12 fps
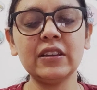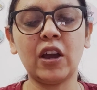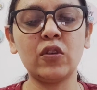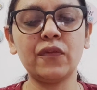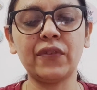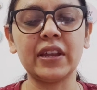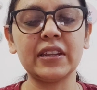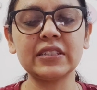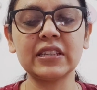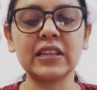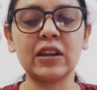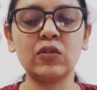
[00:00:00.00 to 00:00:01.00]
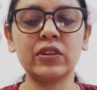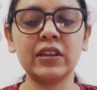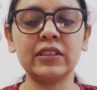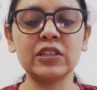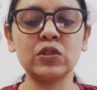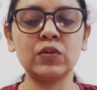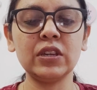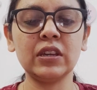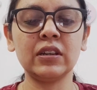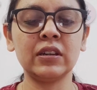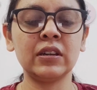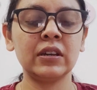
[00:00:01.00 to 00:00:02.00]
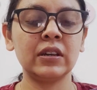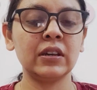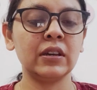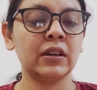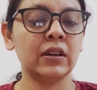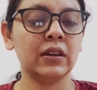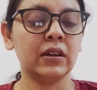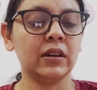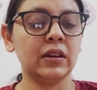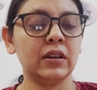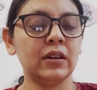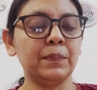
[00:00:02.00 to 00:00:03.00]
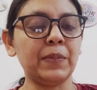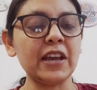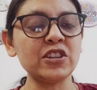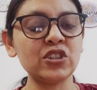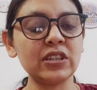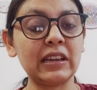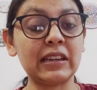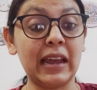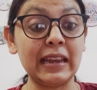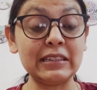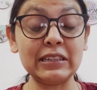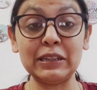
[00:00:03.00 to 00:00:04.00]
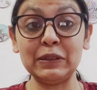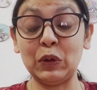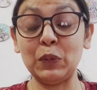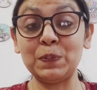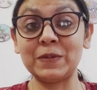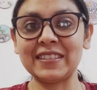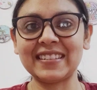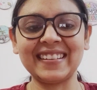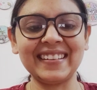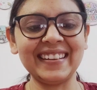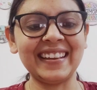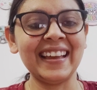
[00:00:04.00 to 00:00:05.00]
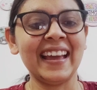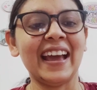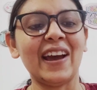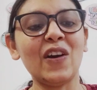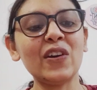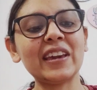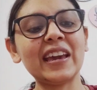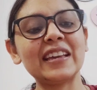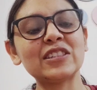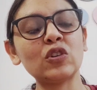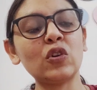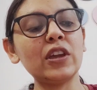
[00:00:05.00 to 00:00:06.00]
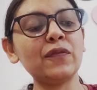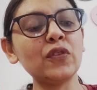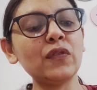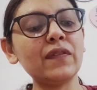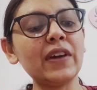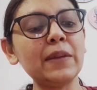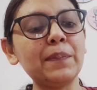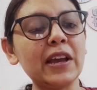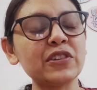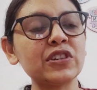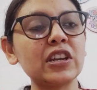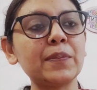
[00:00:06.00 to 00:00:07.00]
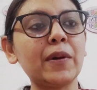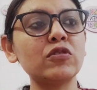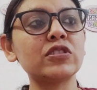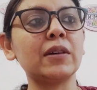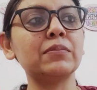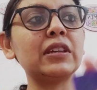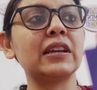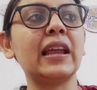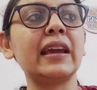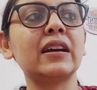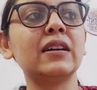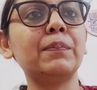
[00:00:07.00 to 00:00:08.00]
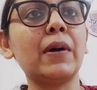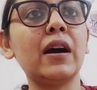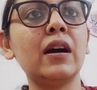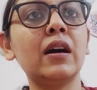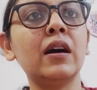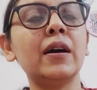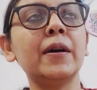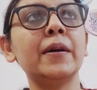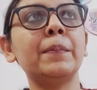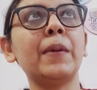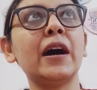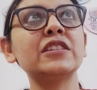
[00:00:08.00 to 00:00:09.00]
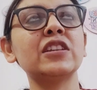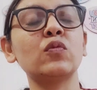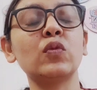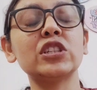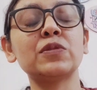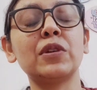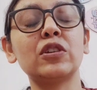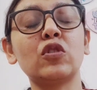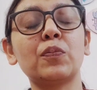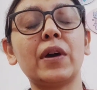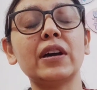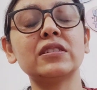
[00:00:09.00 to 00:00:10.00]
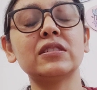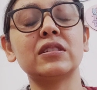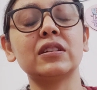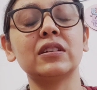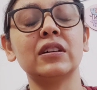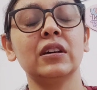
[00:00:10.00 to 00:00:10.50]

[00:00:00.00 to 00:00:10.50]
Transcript: see how your finances are looking this week. Passion ignited. Oops. Okay, so if you were very passionate about something like a past investment or past